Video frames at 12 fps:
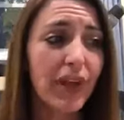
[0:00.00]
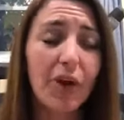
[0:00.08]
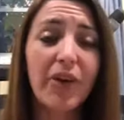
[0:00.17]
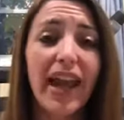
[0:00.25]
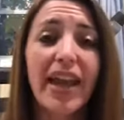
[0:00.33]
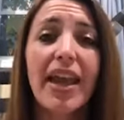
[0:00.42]

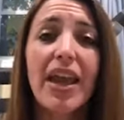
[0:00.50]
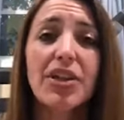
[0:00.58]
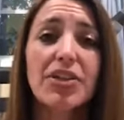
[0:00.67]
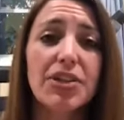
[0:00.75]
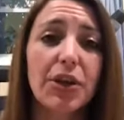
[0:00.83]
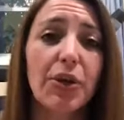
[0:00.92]
Okay,
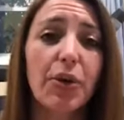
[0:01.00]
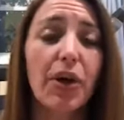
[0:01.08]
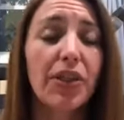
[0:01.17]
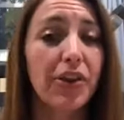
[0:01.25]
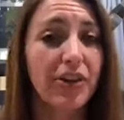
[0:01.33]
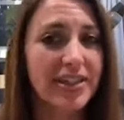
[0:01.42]
so
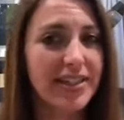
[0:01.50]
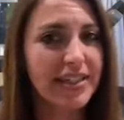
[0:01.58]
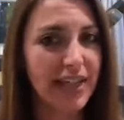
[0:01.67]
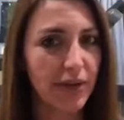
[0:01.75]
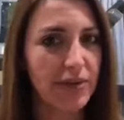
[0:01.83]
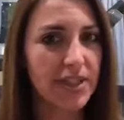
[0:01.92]
there is a
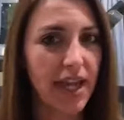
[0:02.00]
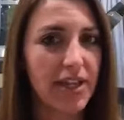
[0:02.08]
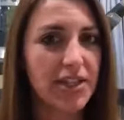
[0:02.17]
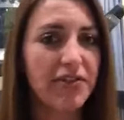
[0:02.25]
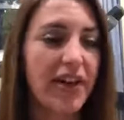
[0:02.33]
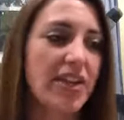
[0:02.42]

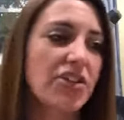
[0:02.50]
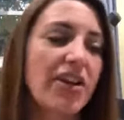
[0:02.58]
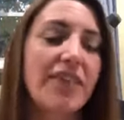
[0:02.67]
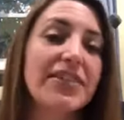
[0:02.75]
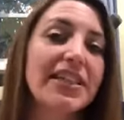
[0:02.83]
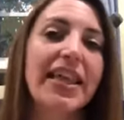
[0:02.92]
downside to fast
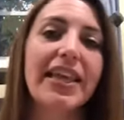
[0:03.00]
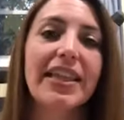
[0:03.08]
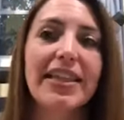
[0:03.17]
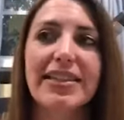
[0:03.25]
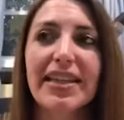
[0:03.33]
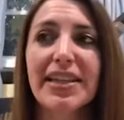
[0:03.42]
drafting like
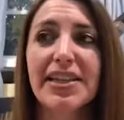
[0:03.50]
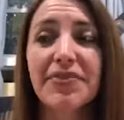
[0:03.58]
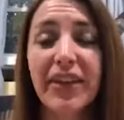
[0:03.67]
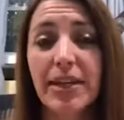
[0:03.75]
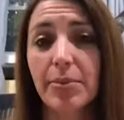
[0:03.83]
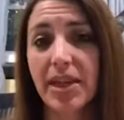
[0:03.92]
this, and it's
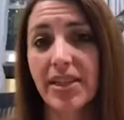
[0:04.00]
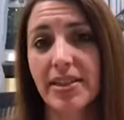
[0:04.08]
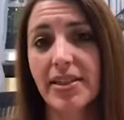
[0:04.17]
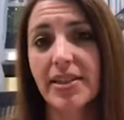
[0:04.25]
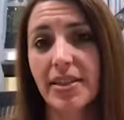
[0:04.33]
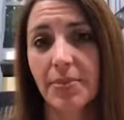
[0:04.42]
funny because
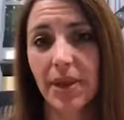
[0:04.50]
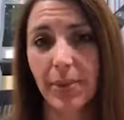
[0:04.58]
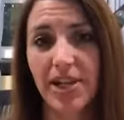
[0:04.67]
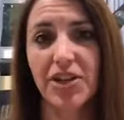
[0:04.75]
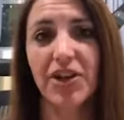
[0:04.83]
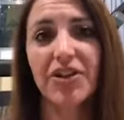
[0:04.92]
this is something
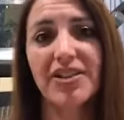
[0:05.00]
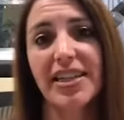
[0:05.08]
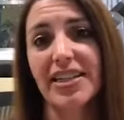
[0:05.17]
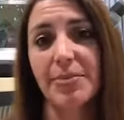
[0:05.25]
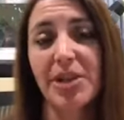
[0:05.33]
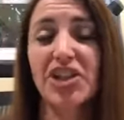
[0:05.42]
my daughter
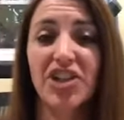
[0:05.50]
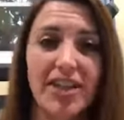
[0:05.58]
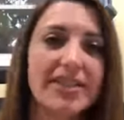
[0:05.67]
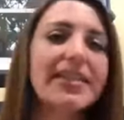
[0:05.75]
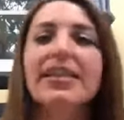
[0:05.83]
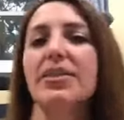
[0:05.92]
said to me
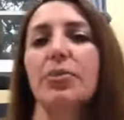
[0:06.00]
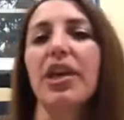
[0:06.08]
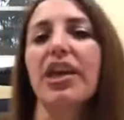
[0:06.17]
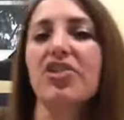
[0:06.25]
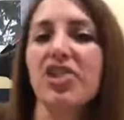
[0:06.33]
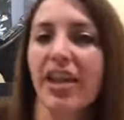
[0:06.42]
just this
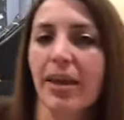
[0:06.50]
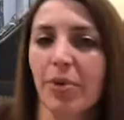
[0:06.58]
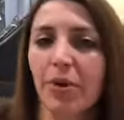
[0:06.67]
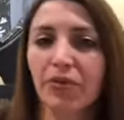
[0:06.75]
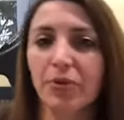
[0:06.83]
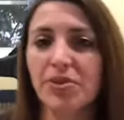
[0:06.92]
week. She came
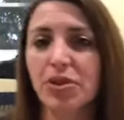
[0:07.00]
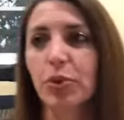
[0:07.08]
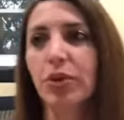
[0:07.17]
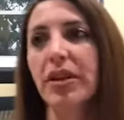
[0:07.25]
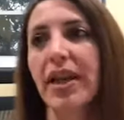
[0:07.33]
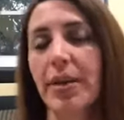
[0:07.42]
home from
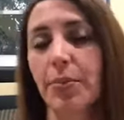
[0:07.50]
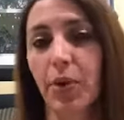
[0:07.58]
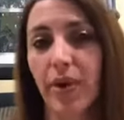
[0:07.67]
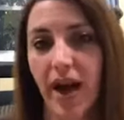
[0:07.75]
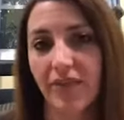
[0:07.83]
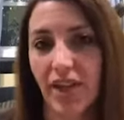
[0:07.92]
school and we
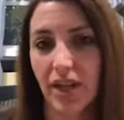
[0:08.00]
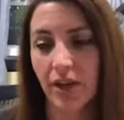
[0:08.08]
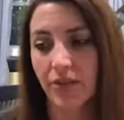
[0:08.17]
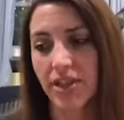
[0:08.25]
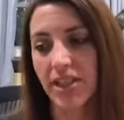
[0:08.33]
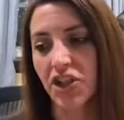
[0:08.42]
were having a
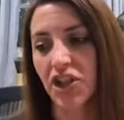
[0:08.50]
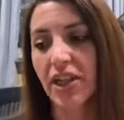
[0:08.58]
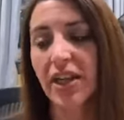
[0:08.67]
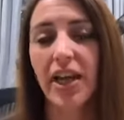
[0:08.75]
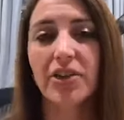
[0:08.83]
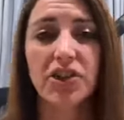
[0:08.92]

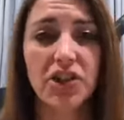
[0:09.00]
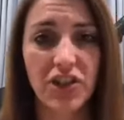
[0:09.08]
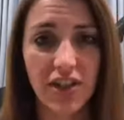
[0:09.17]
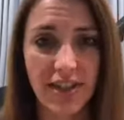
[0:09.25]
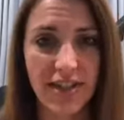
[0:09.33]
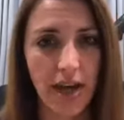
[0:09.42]
conversation, and she
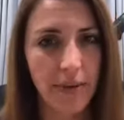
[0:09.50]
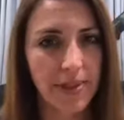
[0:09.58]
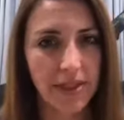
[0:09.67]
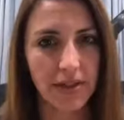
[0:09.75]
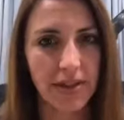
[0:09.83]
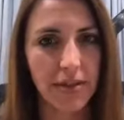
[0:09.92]
just
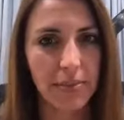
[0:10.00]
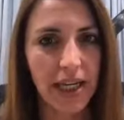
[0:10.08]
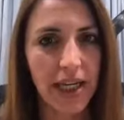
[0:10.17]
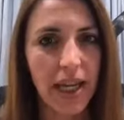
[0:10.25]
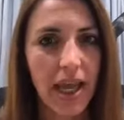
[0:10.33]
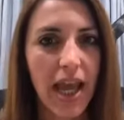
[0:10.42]
stopped and looked at
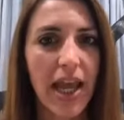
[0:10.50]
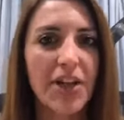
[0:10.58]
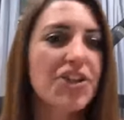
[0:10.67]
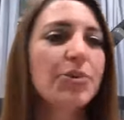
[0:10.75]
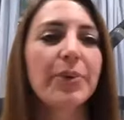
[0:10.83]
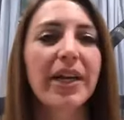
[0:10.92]
me
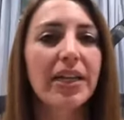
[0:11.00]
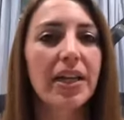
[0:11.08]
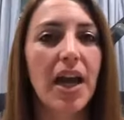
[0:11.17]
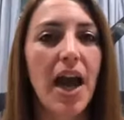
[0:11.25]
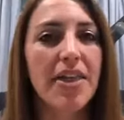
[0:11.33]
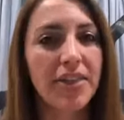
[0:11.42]
and she went,
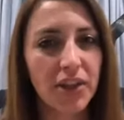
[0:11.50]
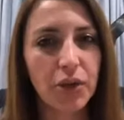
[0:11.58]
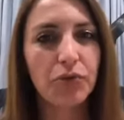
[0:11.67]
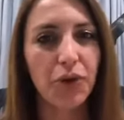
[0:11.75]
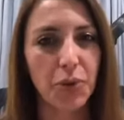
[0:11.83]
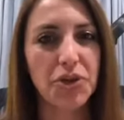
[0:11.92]
"I think
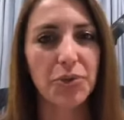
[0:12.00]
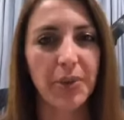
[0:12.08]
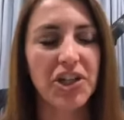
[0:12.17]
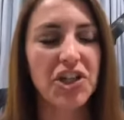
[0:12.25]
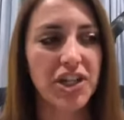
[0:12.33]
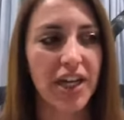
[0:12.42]
you wrote too
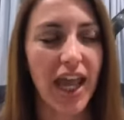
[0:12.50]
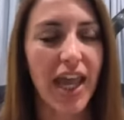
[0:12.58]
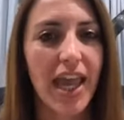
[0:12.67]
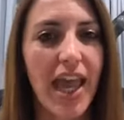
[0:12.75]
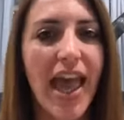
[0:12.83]
much today."